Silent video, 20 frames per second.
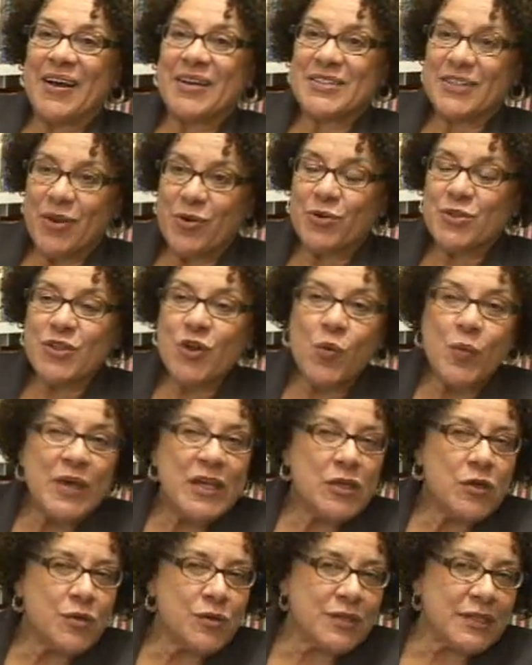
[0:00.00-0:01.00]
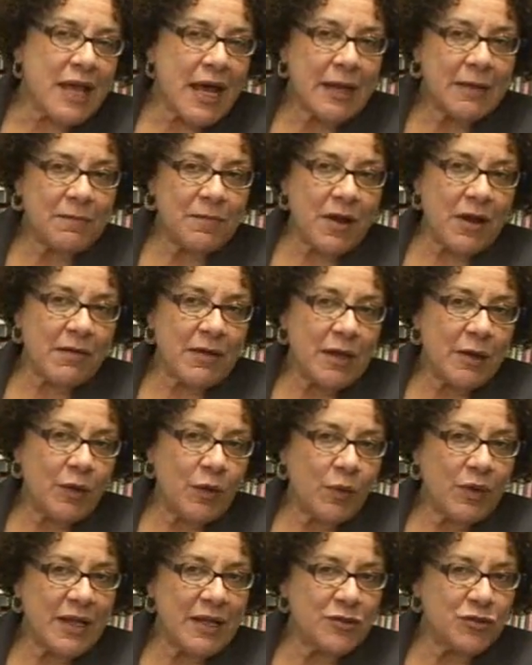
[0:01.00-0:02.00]
So we use that in very
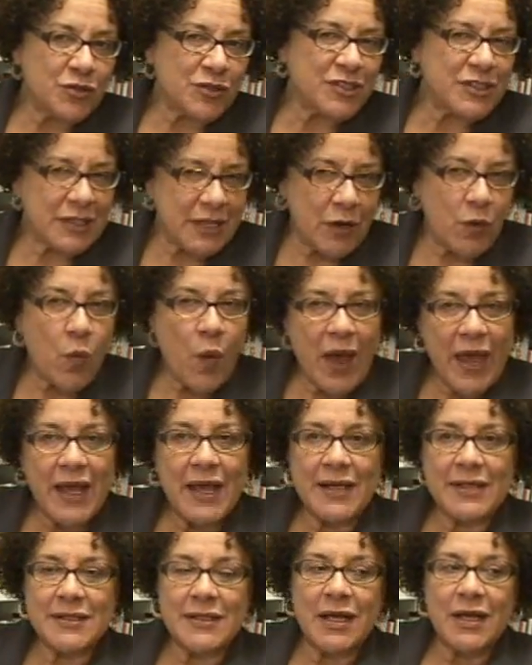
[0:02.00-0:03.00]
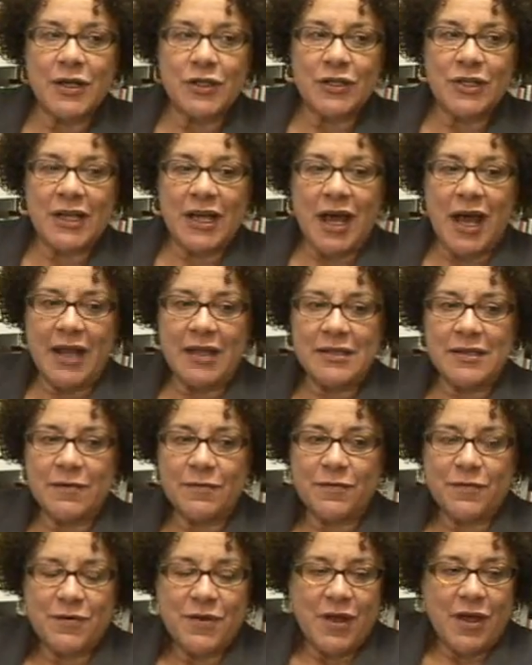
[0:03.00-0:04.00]
interesting ways to kind
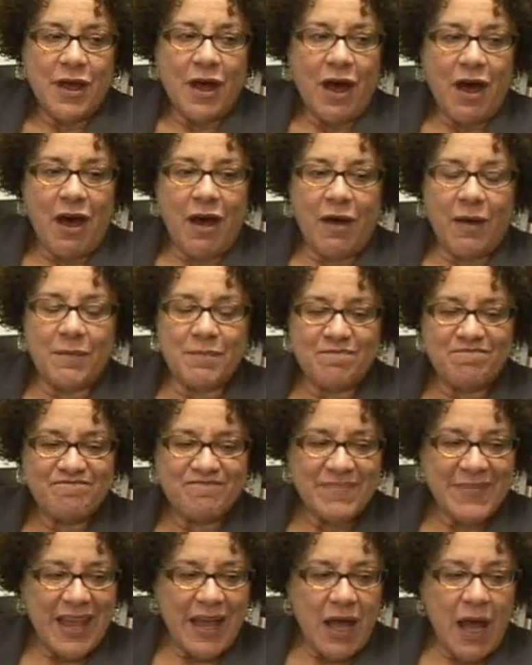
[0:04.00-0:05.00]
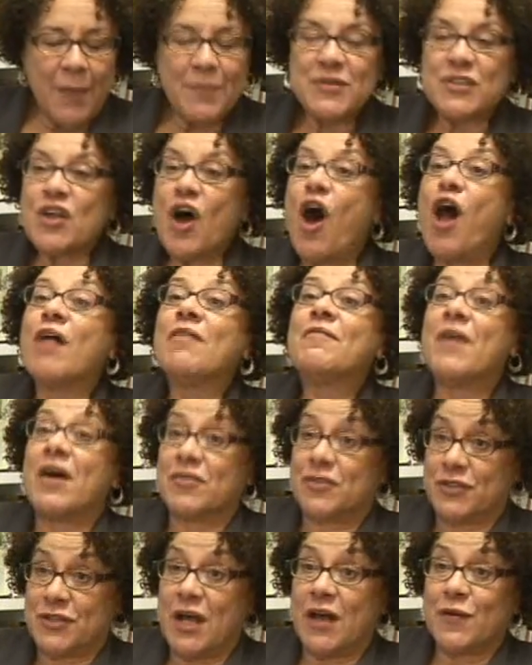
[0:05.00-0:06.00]
of absolve
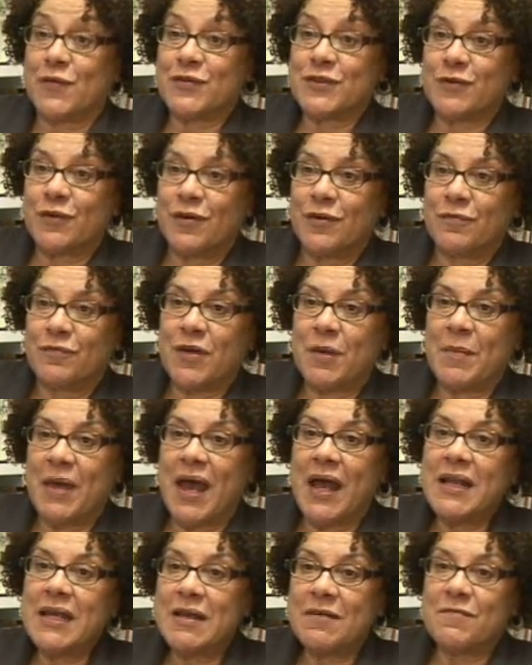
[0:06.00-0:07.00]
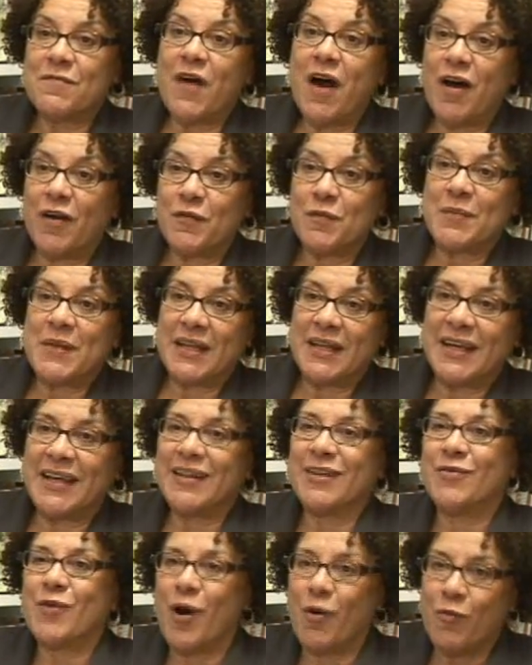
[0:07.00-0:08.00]
ourselves from any involvement
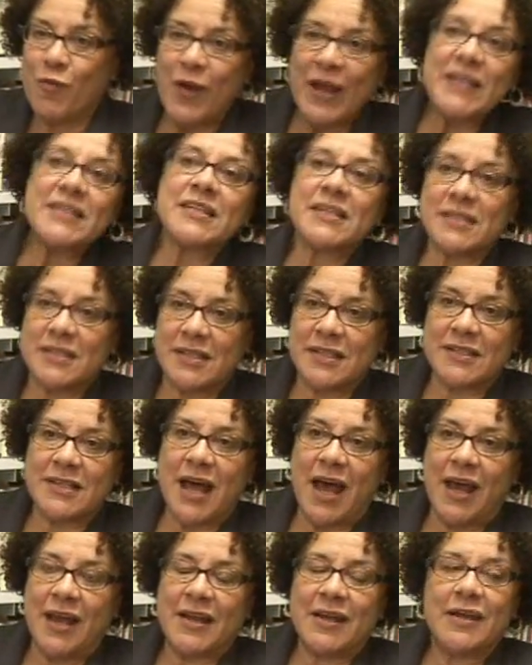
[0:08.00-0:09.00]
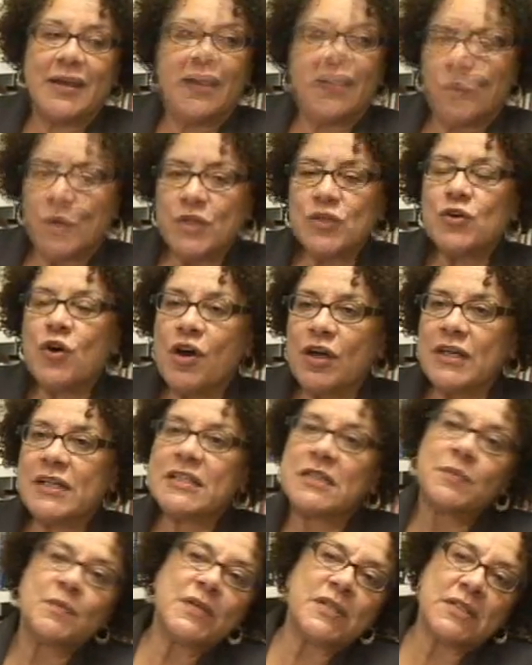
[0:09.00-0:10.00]
in a racist society. We're talking
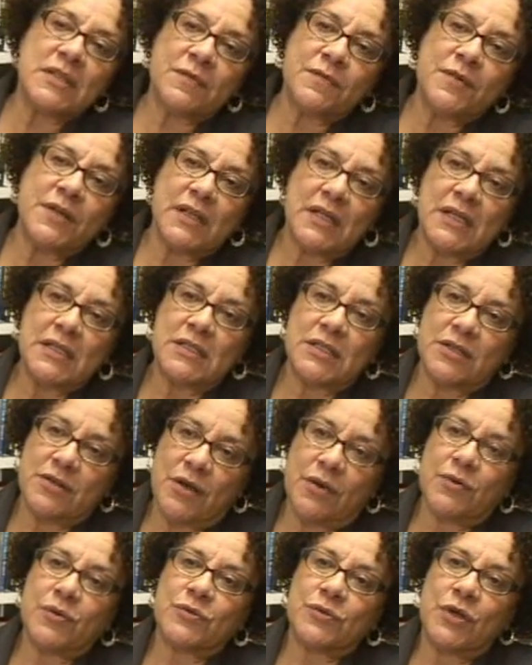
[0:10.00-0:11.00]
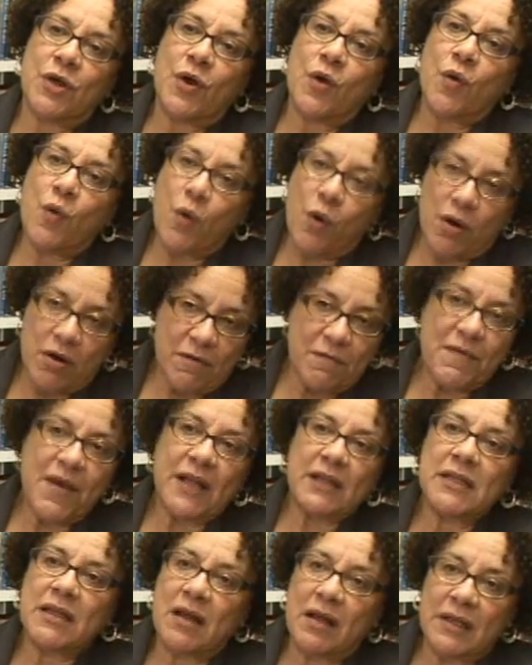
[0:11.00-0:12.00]
specifically to those who are
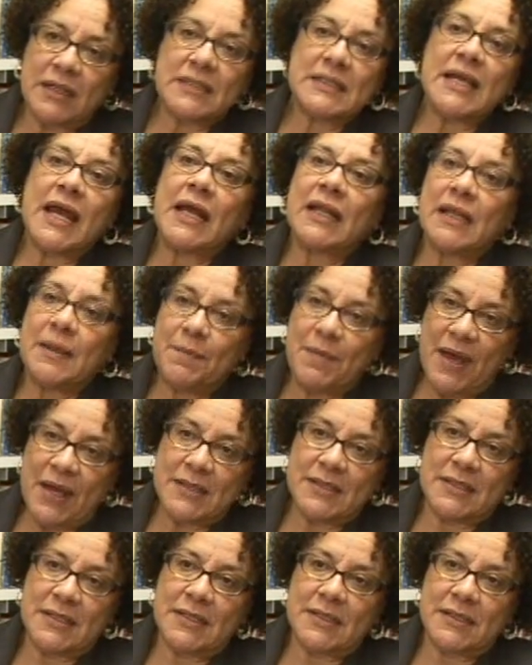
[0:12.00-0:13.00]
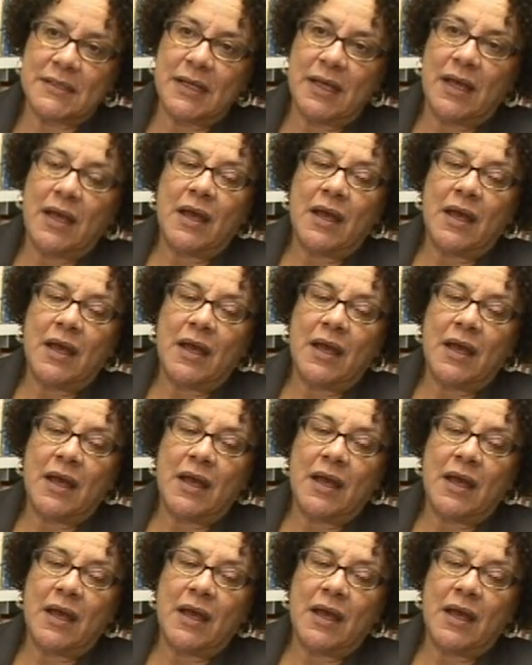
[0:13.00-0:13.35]
affected on a daily basis,